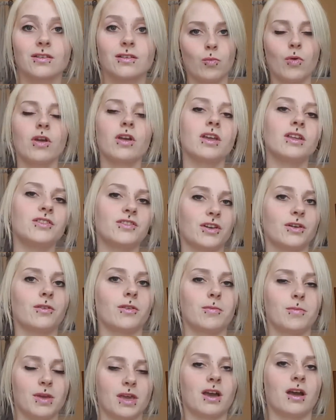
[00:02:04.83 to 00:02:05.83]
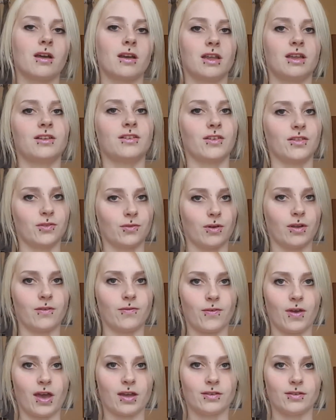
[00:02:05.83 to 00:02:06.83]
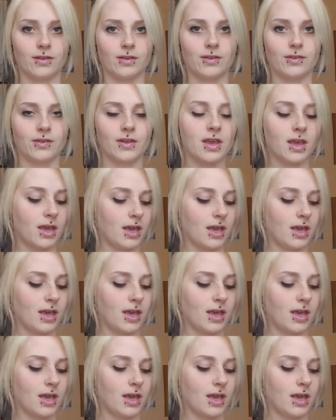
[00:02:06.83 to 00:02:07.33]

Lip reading: Work can generally be cut into 3 factors.